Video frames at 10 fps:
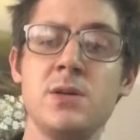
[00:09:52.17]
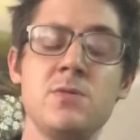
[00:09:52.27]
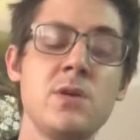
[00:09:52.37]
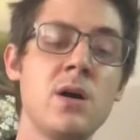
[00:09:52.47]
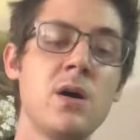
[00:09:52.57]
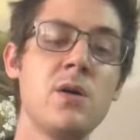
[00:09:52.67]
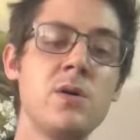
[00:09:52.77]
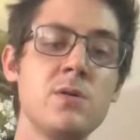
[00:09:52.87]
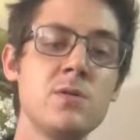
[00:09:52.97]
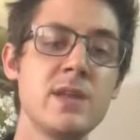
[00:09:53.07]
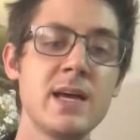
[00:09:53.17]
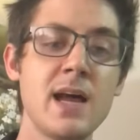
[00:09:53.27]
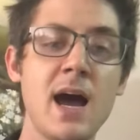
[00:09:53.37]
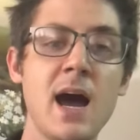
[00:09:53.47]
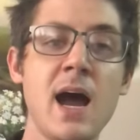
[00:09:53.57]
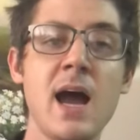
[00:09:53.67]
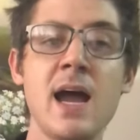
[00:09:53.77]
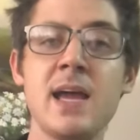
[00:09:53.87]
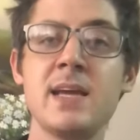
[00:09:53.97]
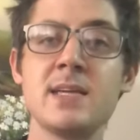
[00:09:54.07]
You know that
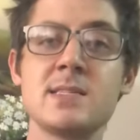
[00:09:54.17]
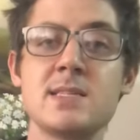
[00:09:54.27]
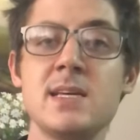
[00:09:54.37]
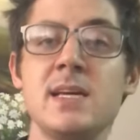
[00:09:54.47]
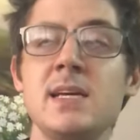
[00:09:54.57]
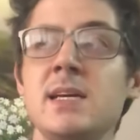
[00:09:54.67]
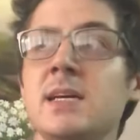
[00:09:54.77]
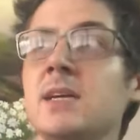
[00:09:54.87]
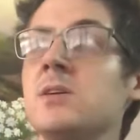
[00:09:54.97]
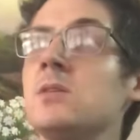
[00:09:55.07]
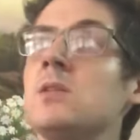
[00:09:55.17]
I can sing